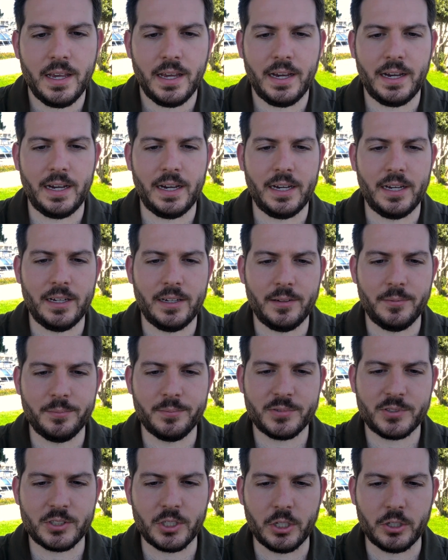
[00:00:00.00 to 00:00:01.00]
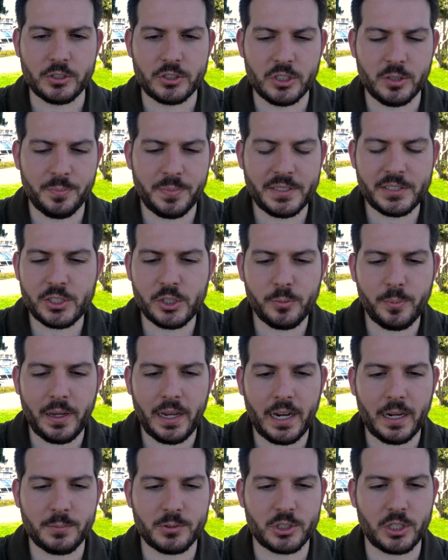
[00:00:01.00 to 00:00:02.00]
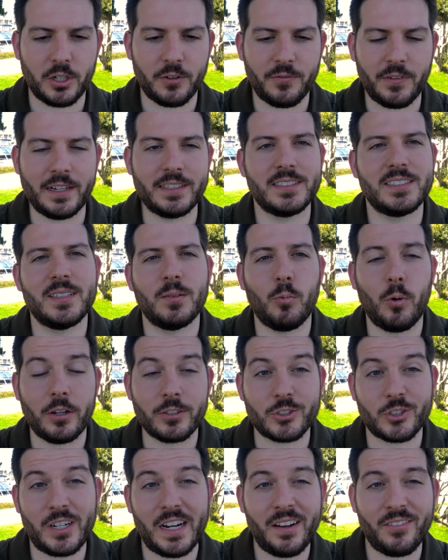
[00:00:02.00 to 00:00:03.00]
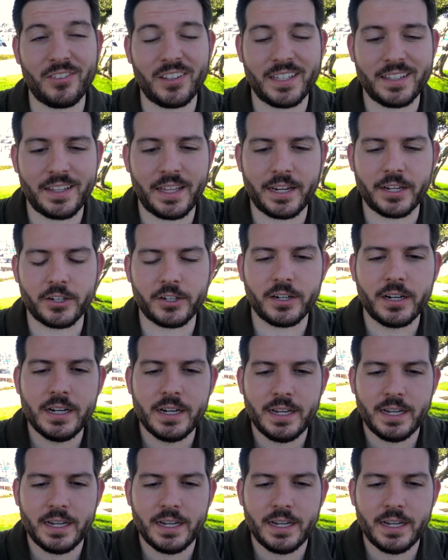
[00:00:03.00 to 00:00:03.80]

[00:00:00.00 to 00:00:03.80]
Um, so shouldn't be too bad. I'm sure I'll find some while traveling later,